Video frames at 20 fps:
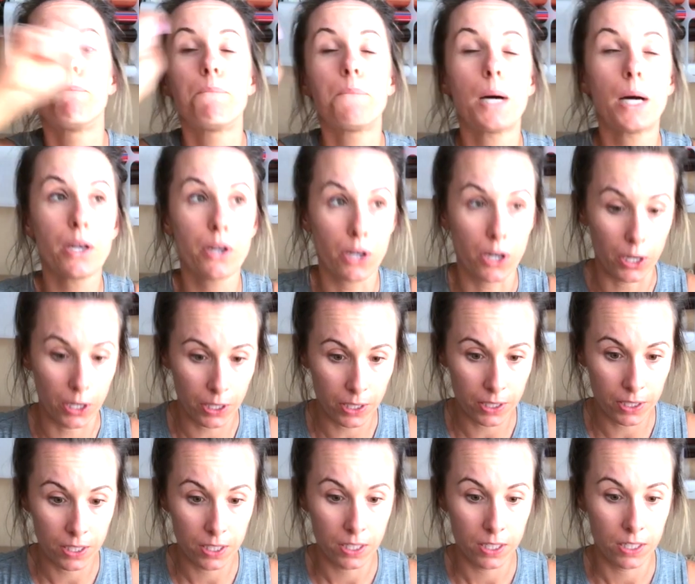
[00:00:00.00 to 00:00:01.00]
butter.
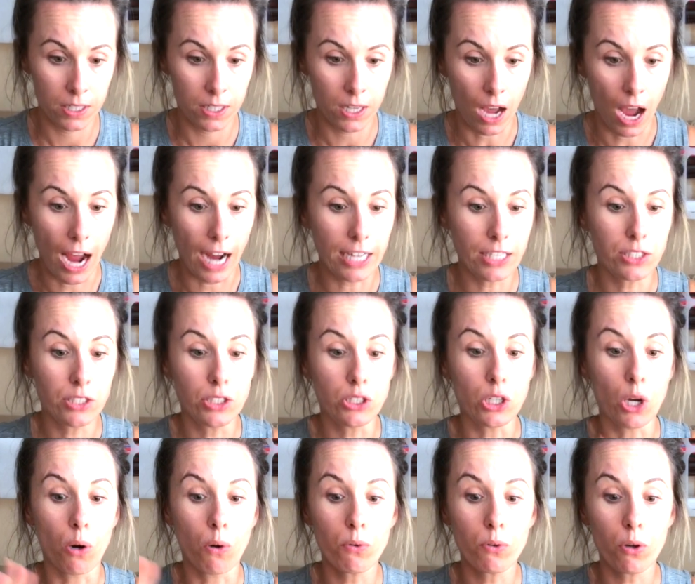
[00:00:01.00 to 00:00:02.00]
I
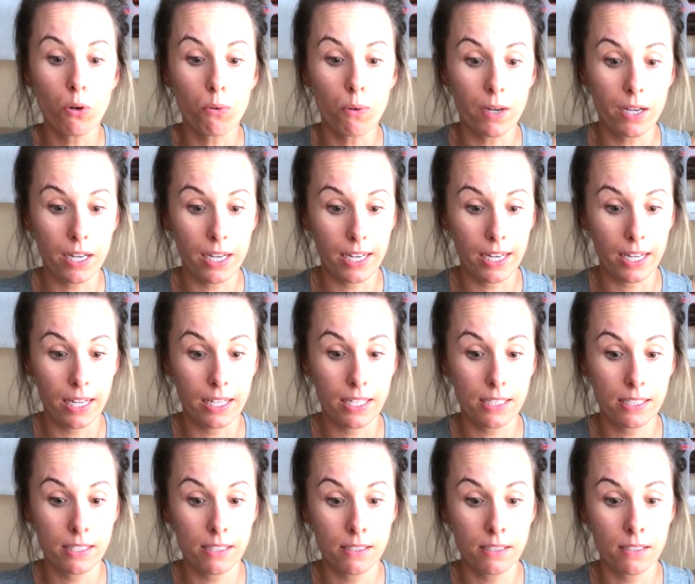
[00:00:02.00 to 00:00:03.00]
don't know what it
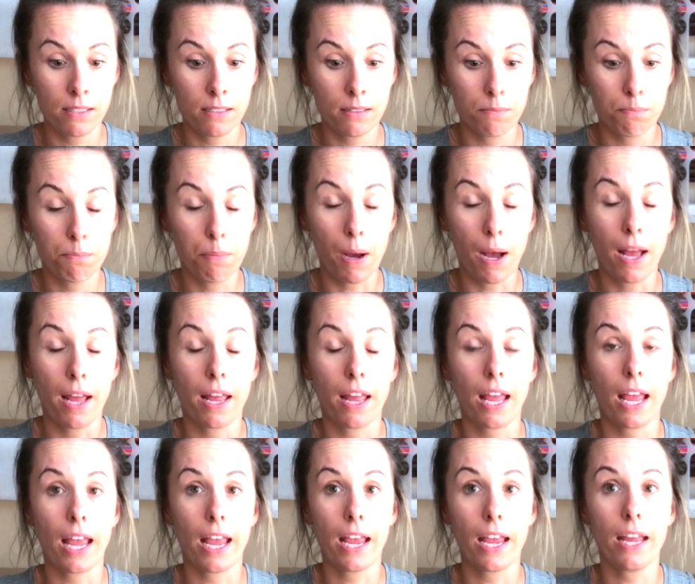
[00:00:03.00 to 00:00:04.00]
is, but
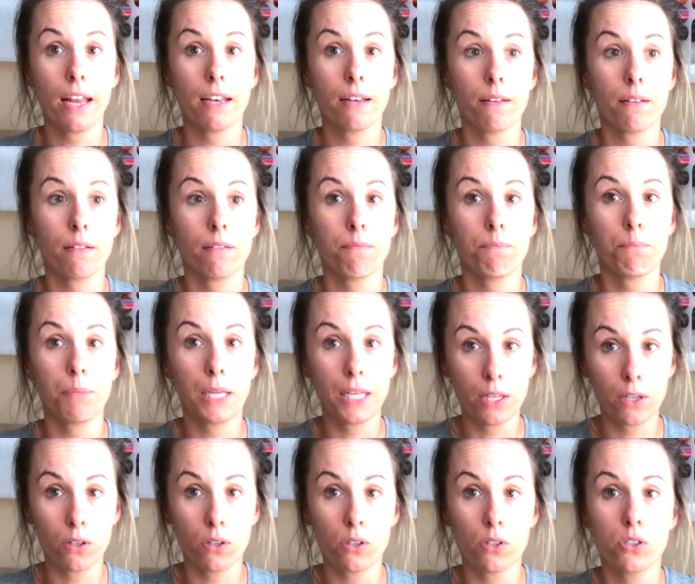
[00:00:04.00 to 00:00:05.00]
it
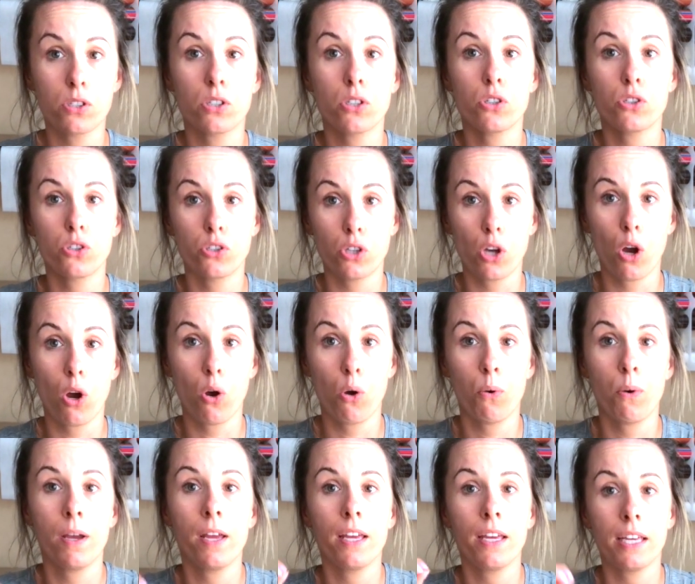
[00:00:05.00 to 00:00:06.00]
peels
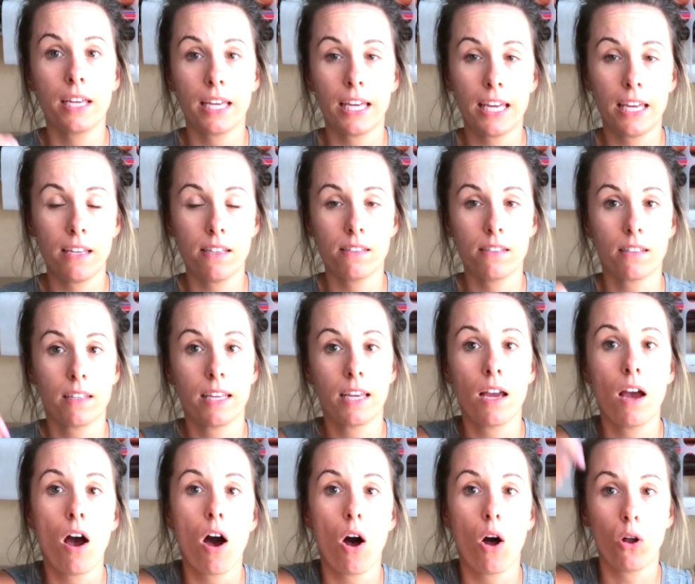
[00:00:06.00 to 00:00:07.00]
so
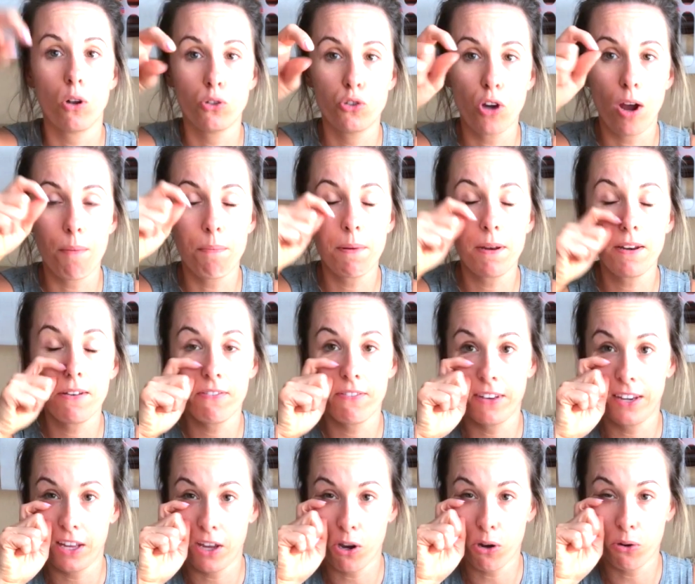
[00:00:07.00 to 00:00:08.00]
easily. I'll drop in a
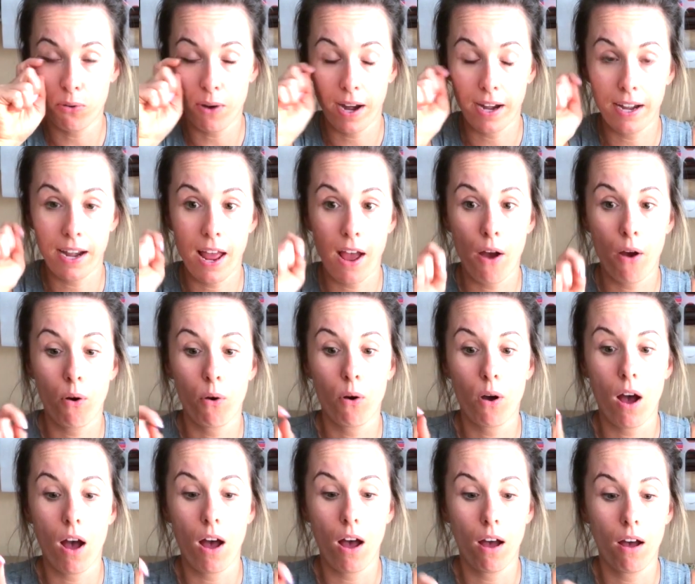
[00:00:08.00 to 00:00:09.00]
video right
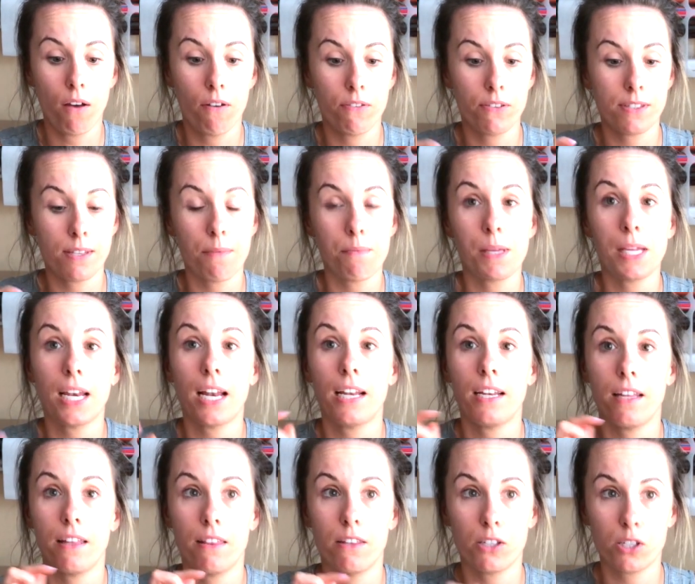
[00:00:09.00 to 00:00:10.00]
now of something I
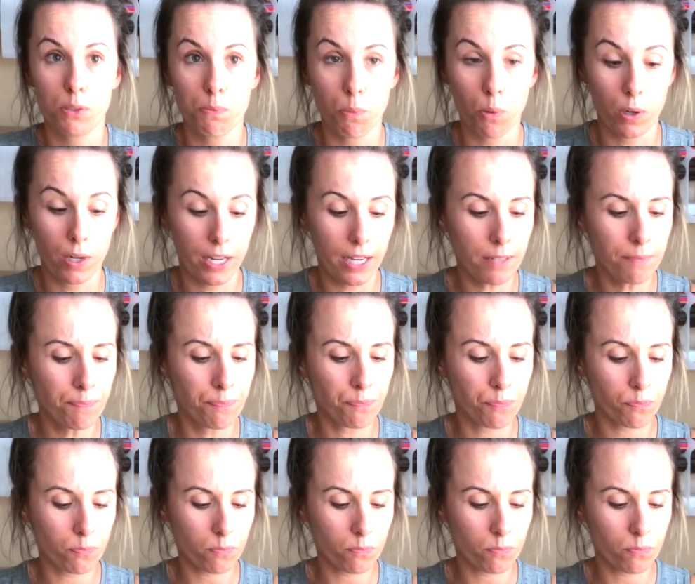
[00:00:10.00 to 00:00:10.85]
did this morning,